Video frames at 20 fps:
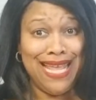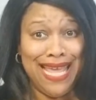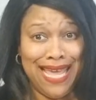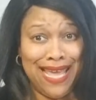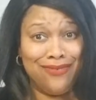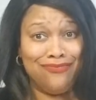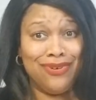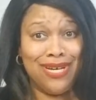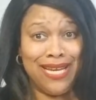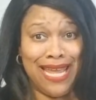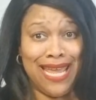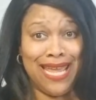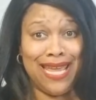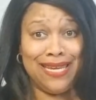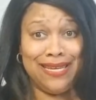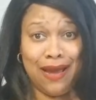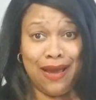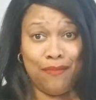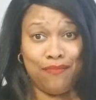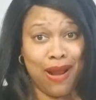it would
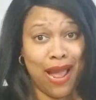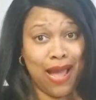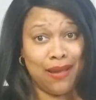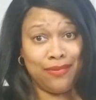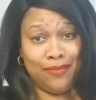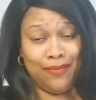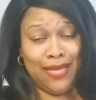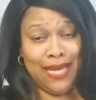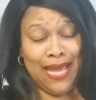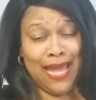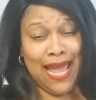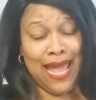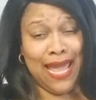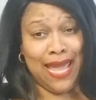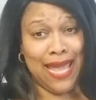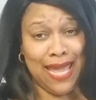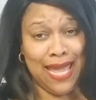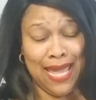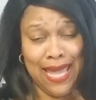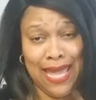end up probably
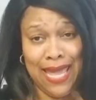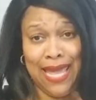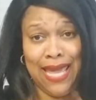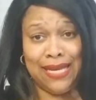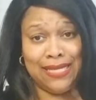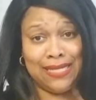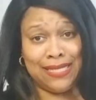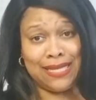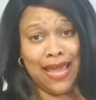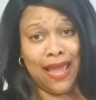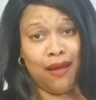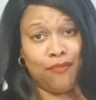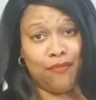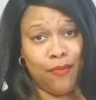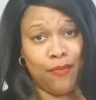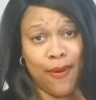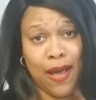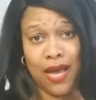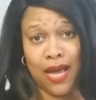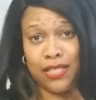in a sample
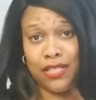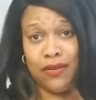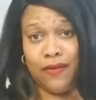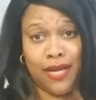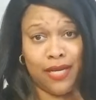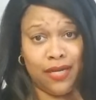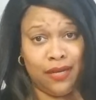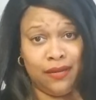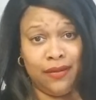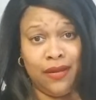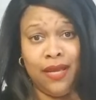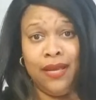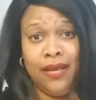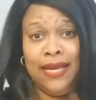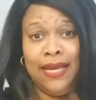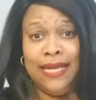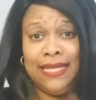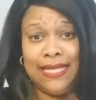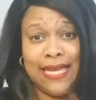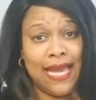box or at a
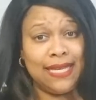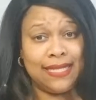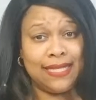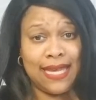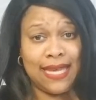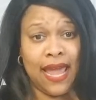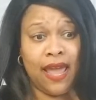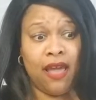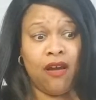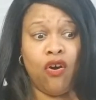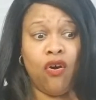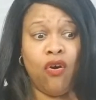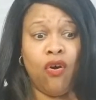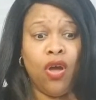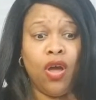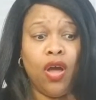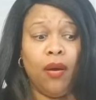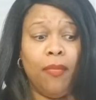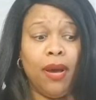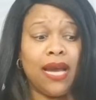tent sale
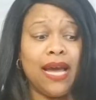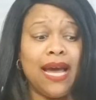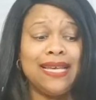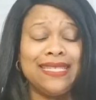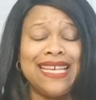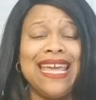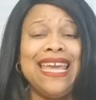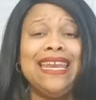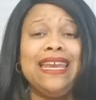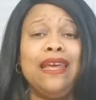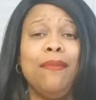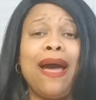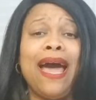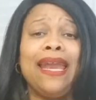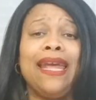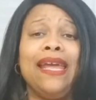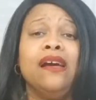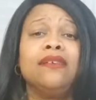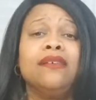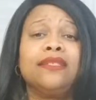because
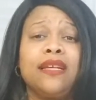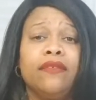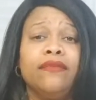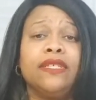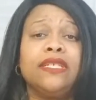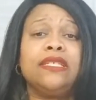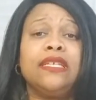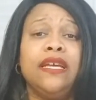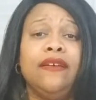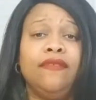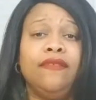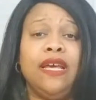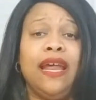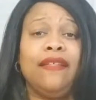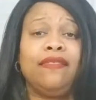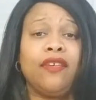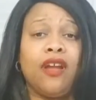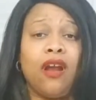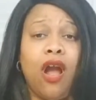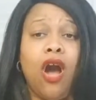anybody else that received it
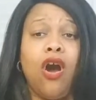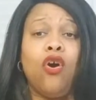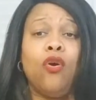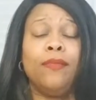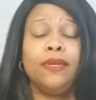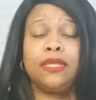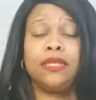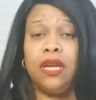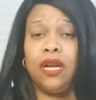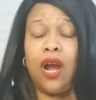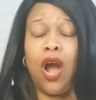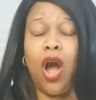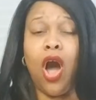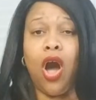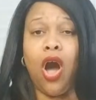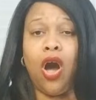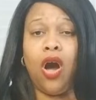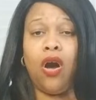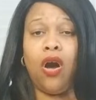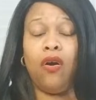at their home is going to
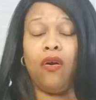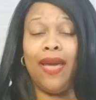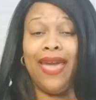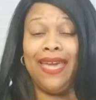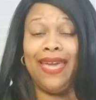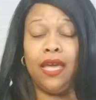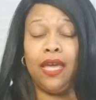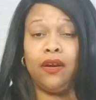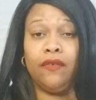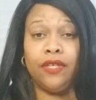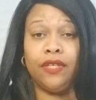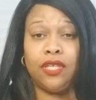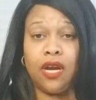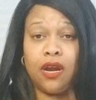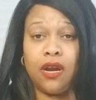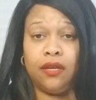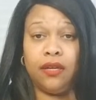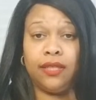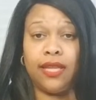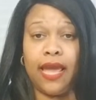call and get a
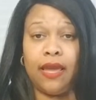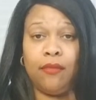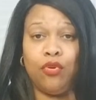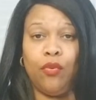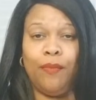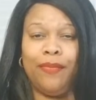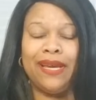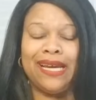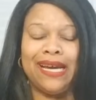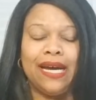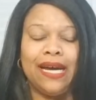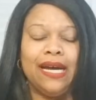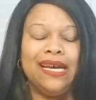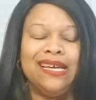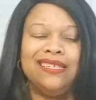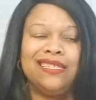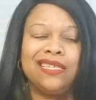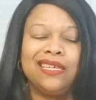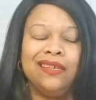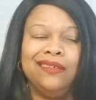return label
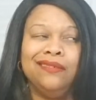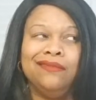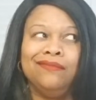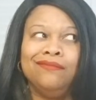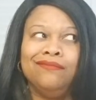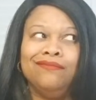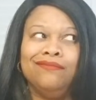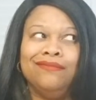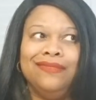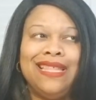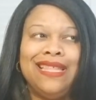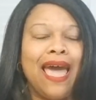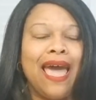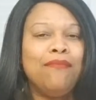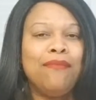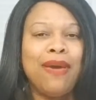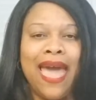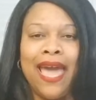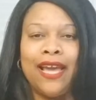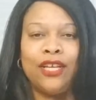because
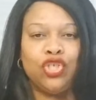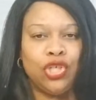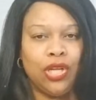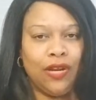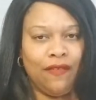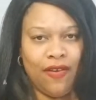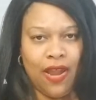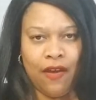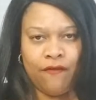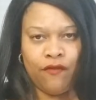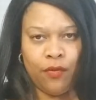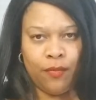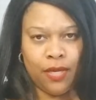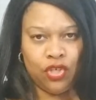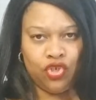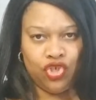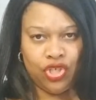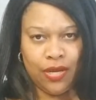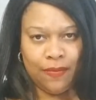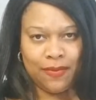that bag should have never
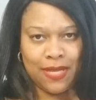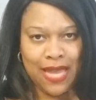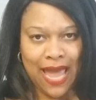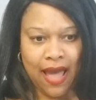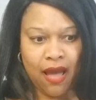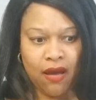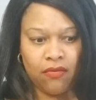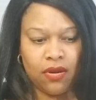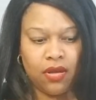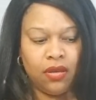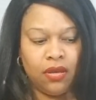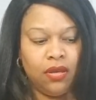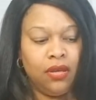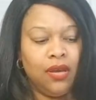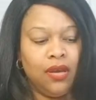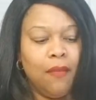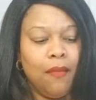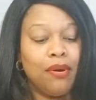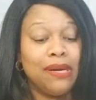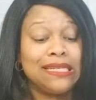been shipped out.
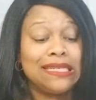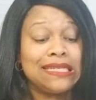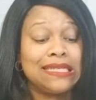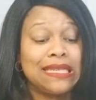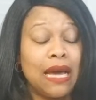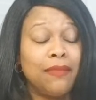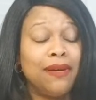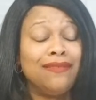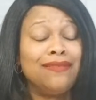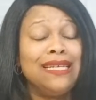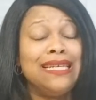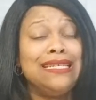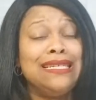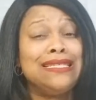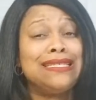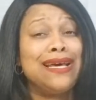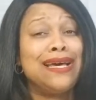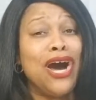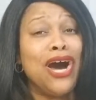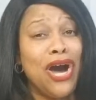But some of
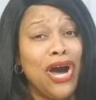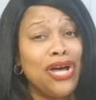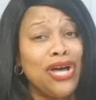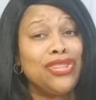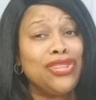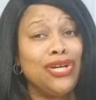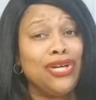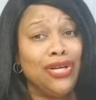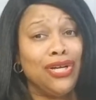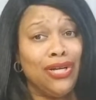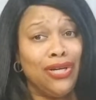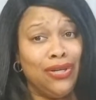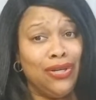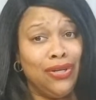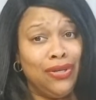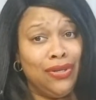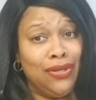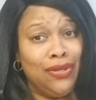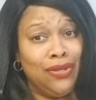these other